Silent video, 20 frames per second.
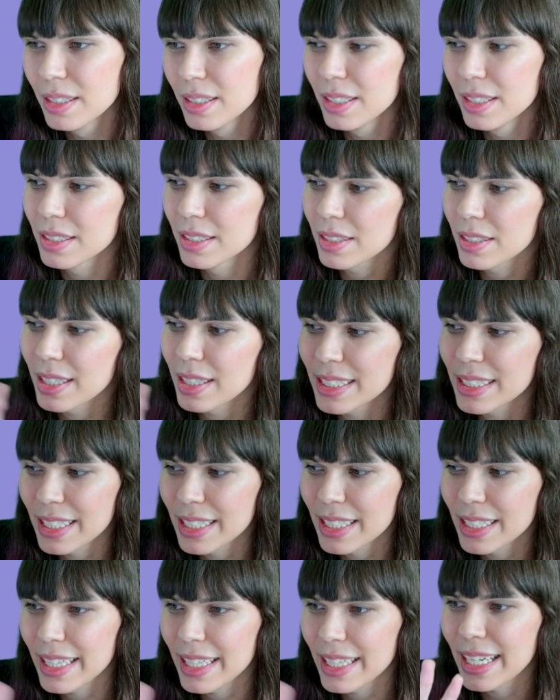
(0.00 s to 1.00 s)
So let's
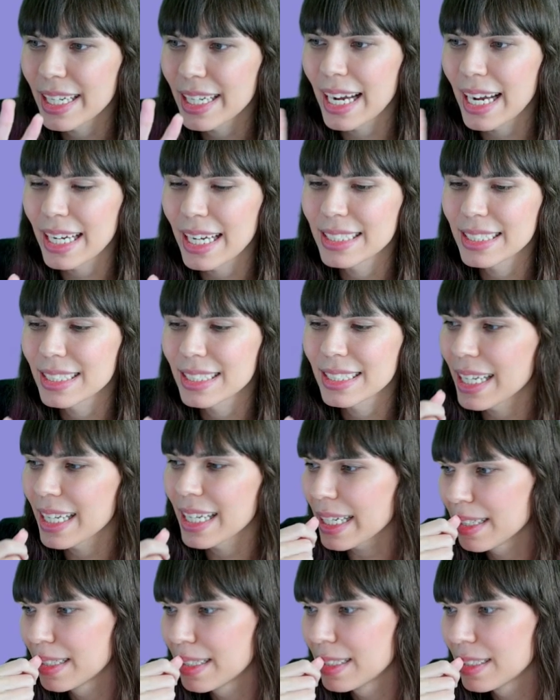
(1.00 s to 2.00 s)
say that it has
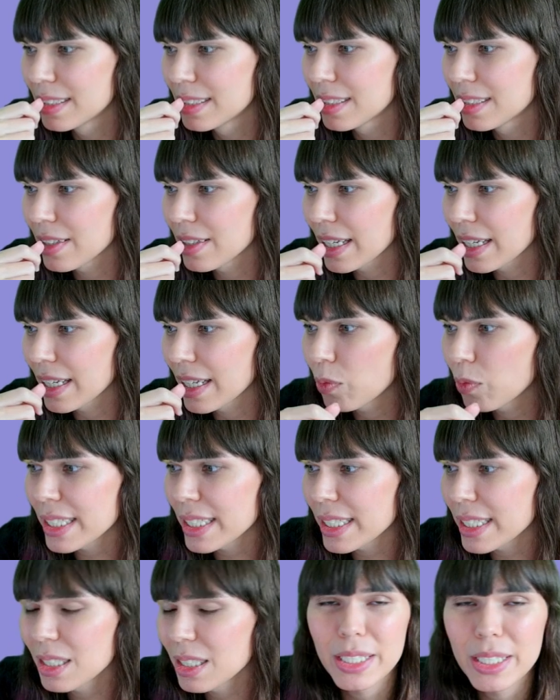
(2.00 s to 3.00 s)
like, so like we
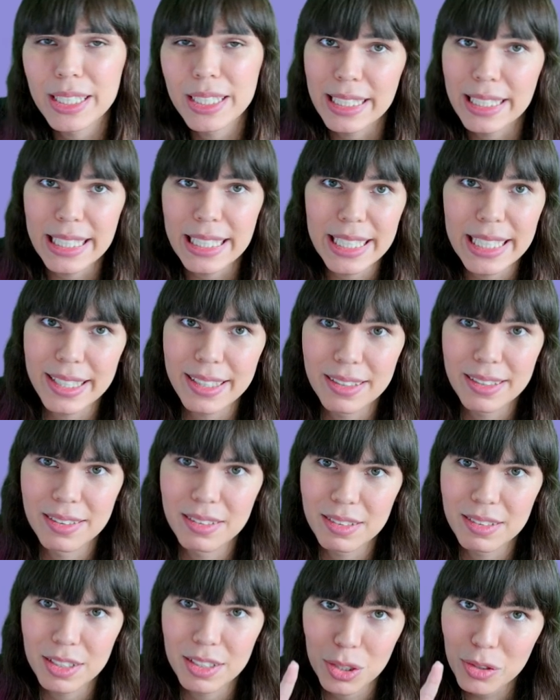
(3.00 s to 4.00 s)
actually wouldn't need
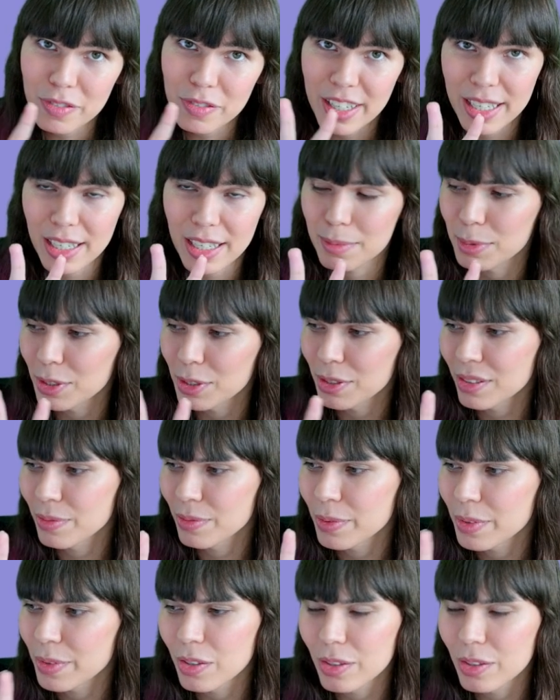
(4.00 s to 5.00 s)
2 variables,
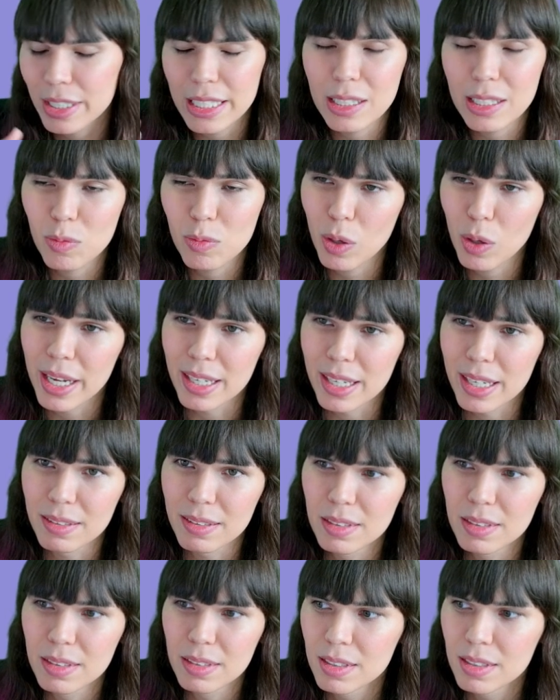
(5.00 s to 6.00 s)
we would only need 1,
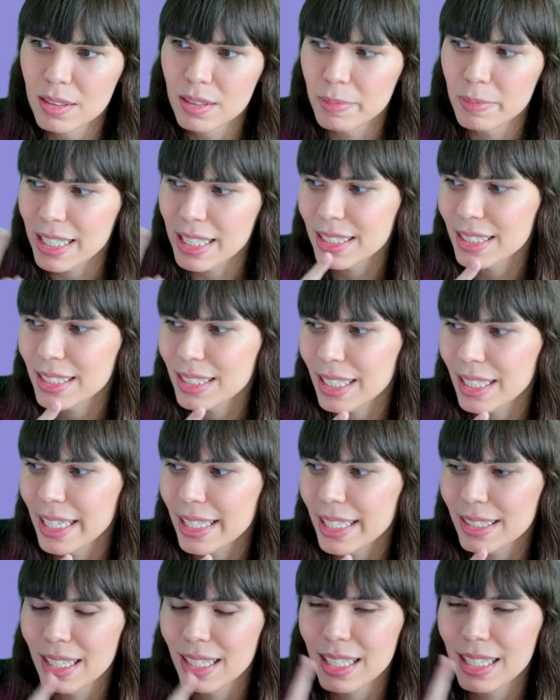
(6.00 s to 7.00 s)
because
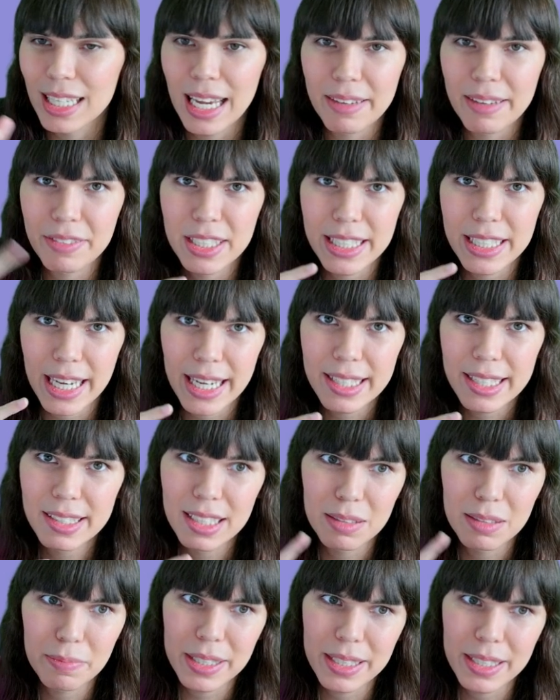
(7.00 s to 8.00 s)
like alive and dead
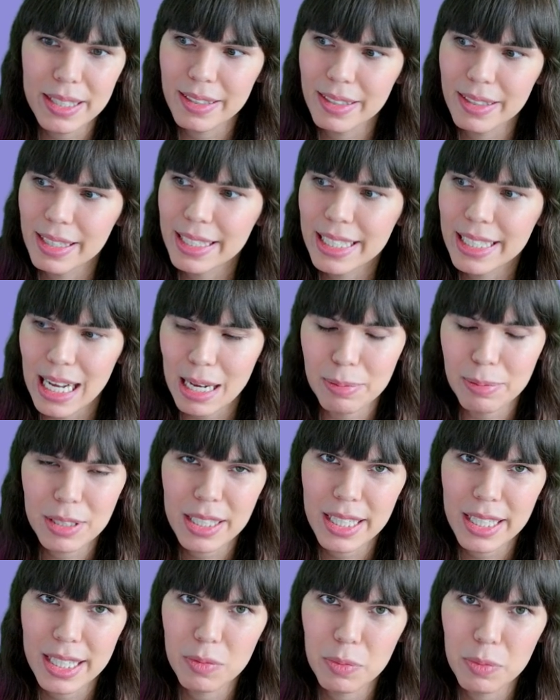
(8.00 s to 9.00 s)
can be
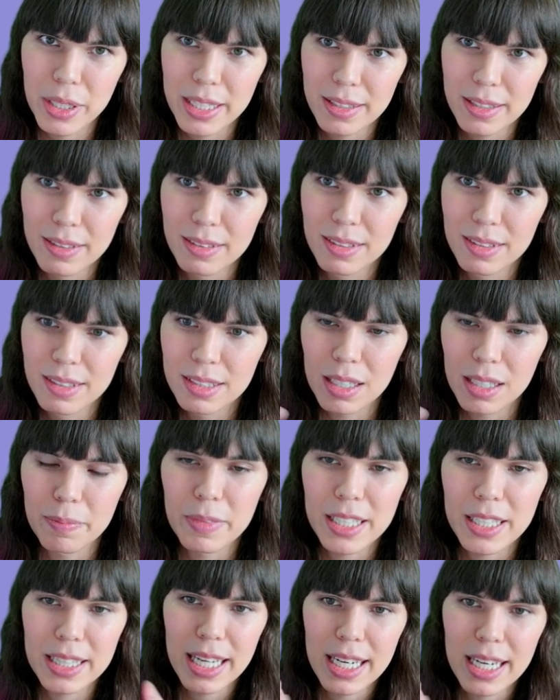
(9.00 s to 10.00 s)
encapsulated with
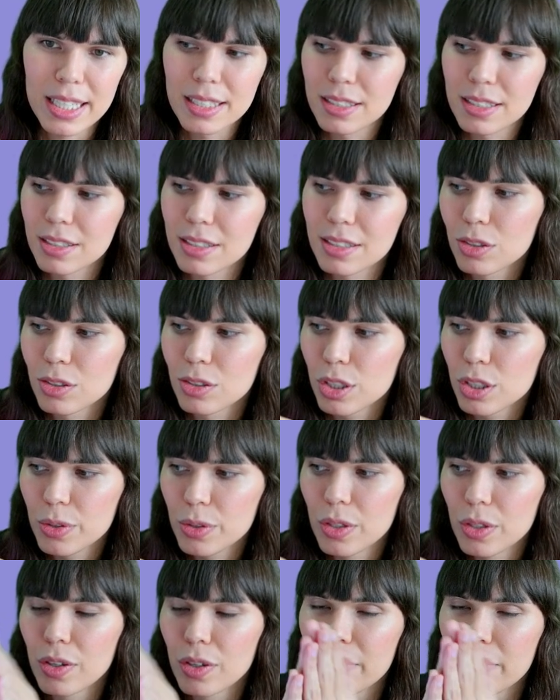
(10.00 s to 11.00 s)
something that is true
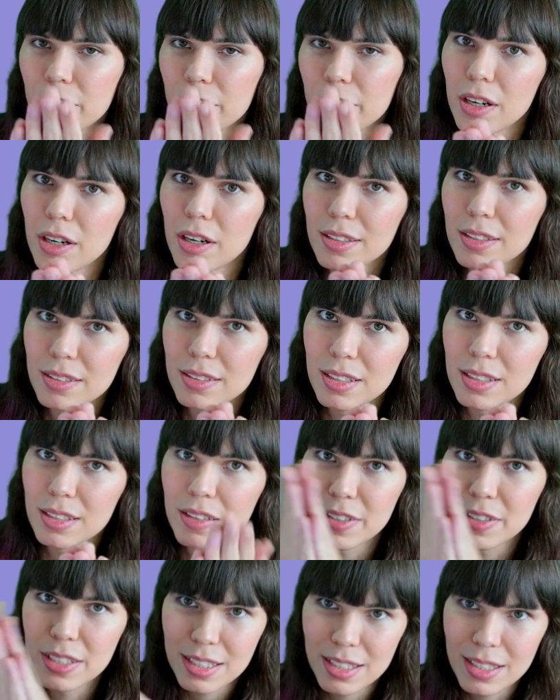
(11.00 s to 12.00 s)
or false
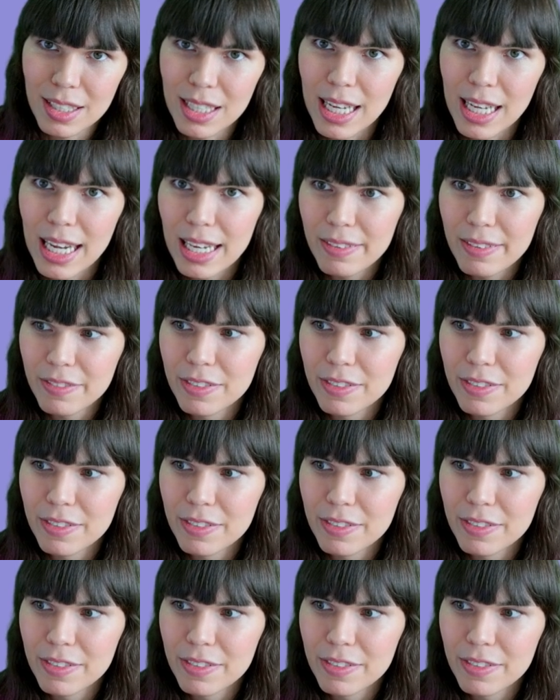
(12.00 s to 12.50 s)
if it's alive.